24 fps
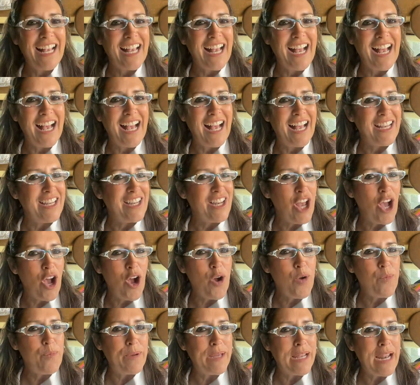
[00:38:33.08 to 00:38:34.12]

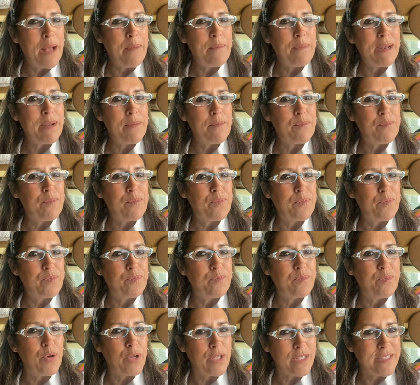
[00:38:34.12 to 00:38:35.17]
no, but I'm going to
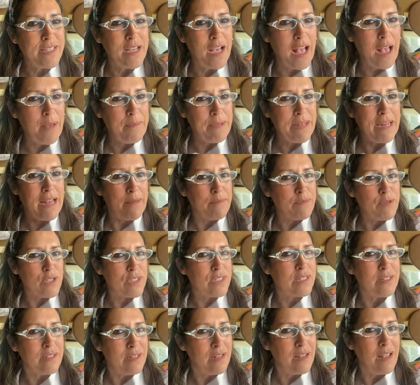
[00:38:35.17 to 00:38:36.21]
I'm
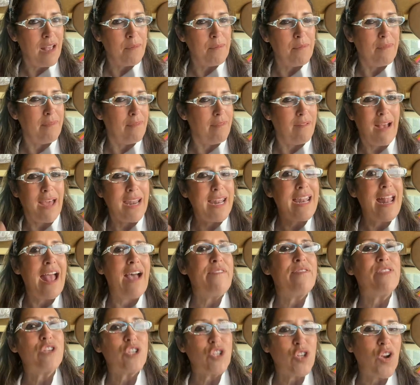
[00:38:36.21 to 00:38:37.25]
just going to, I didn't
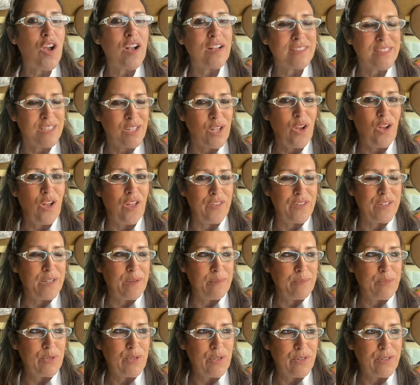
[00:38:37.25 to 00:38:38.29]
have the trucks to haul the
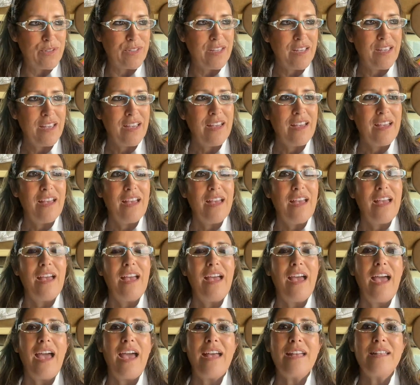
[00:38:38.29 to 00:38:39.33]
dumpsters.
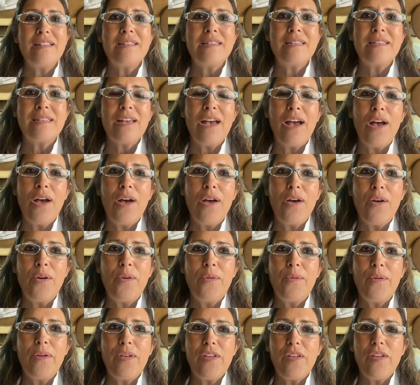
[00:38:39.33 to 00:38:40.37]
And
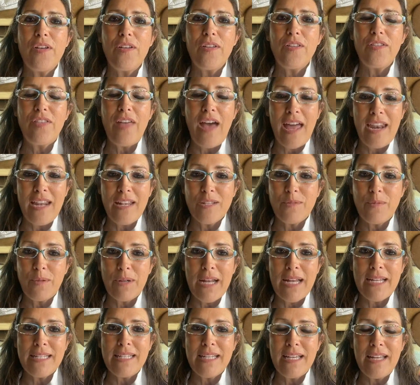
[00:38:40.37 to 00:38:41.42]
so that is what
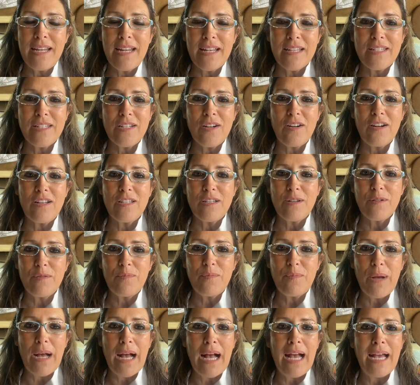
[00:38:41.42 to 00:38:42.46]
I did. I started to
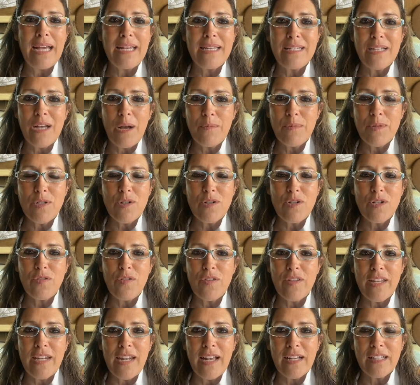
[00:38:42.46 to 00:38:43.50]
buy dumpsters
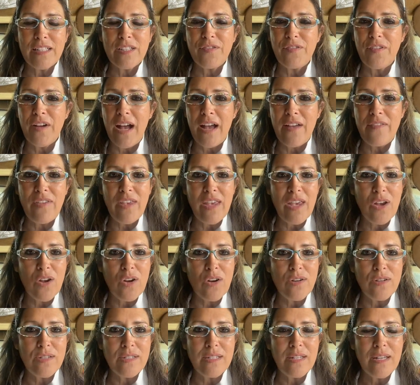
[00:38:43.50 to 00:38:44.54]
for the next 5
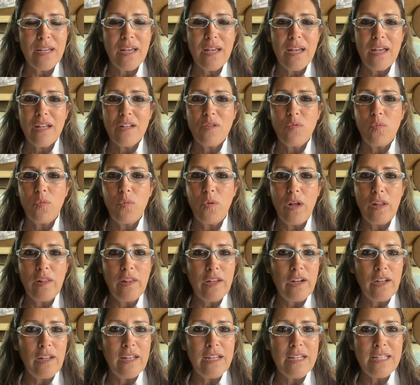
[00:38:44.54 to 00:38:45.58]
years, a
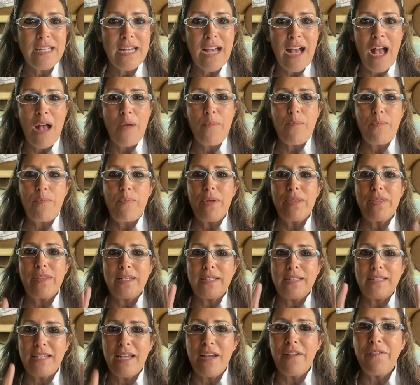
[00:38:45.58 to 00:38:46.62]
little at a time. But the
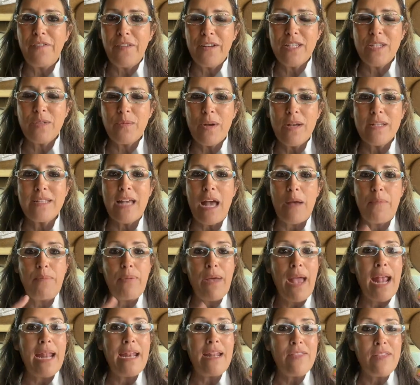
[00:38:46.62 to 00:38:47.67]
difference was I
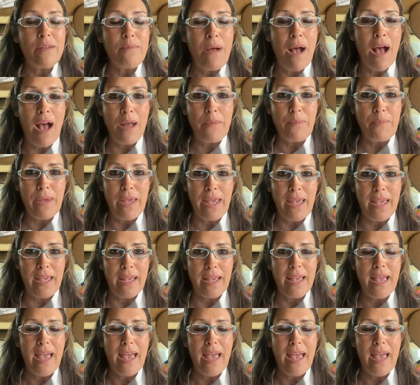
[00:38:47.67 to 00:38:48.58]
painted them hot pink,